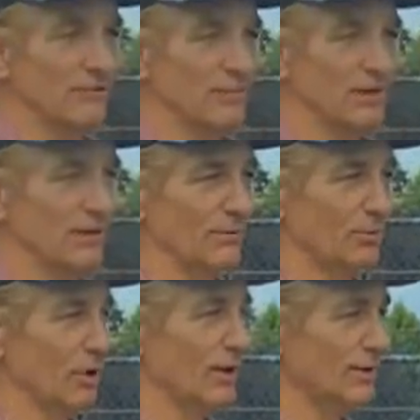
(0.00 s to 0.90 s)
in the middle of the
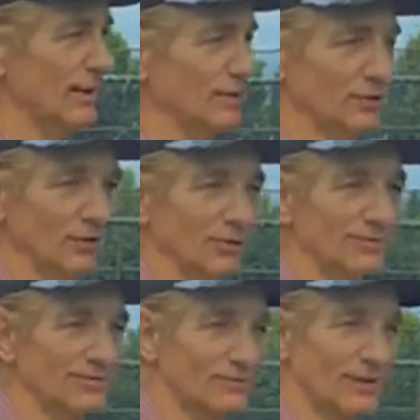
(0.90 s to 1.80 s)
block down here.
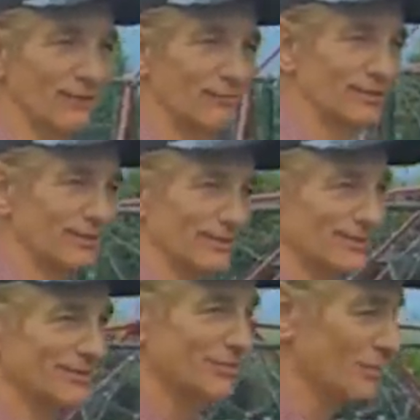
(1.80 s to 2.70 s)
You'll have to
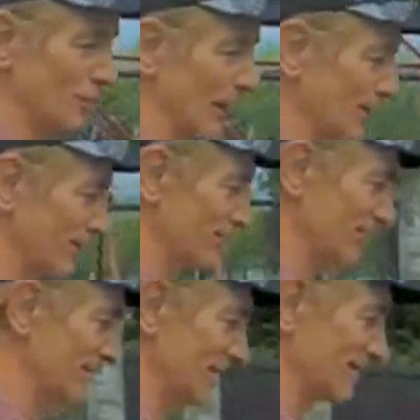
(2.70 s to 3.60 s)
go down here and
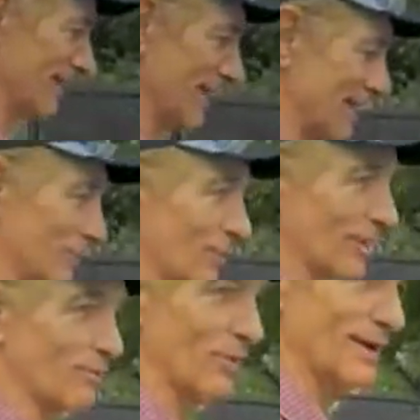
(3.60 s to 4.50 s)
see exactly where
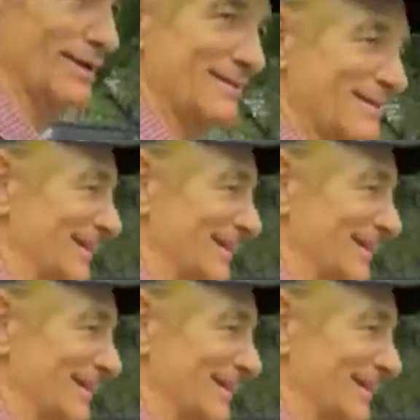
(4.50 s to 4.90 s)
I was.